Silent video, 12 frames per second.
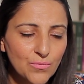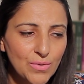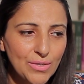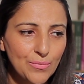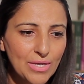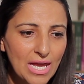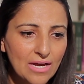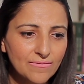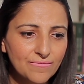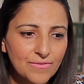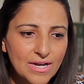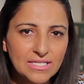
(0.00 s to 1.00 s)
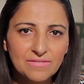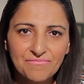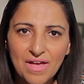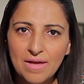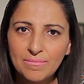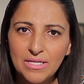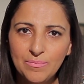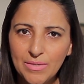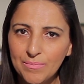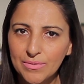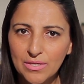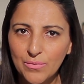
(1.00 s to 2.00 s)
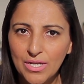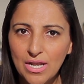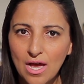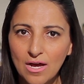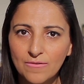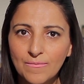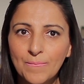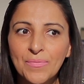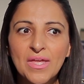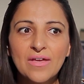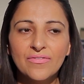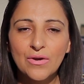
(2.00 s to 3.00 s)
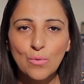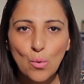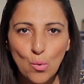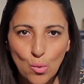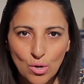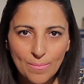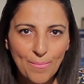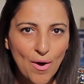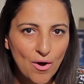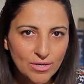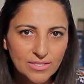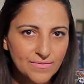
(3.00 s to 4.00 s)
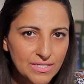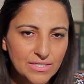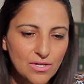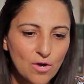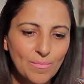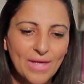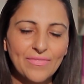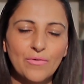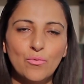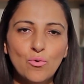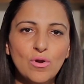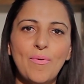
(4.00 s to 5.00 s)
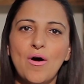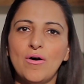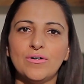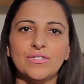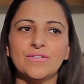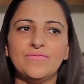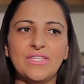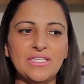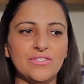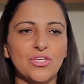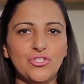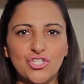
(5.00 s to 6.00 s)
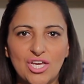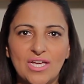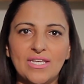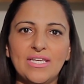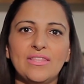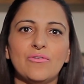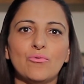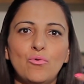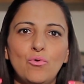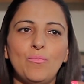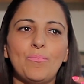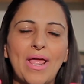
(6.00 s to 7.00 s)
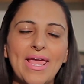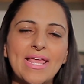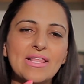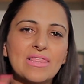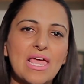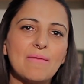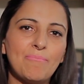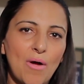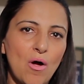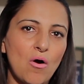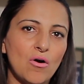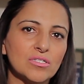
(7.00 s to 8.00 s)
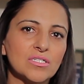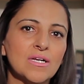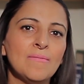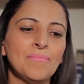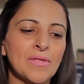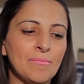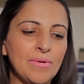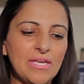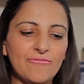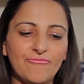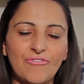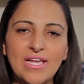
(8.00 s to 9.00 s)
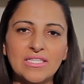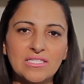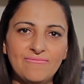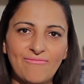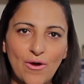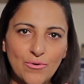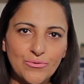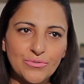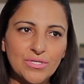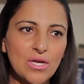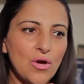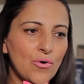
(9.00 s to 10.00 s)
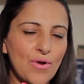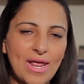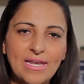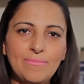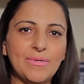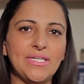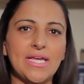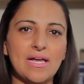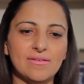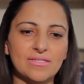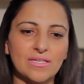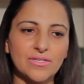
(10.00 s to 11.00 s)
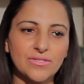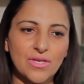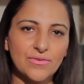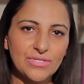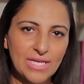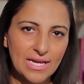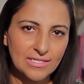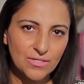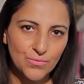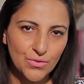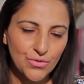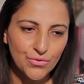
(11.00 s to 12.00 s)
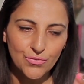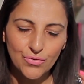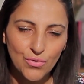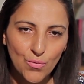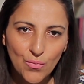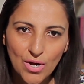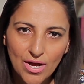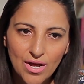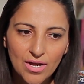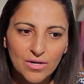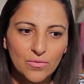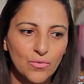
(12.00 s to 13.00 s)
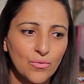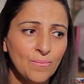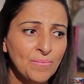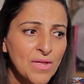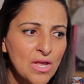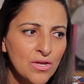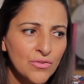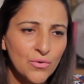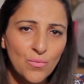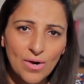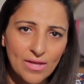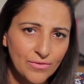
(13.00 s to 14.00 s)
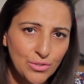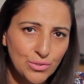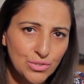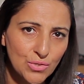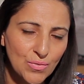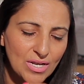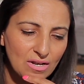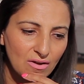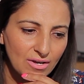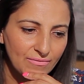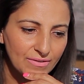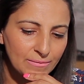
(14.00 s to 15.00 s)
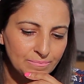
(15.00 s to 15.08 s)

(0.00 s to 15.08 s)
we have friends, family, people that we love. They're all a part of this soul plan. They're all a part of this journey. They're all playing their part, be it friends, foes, or anybody else that's associated with you through your work or through whatever you do in life.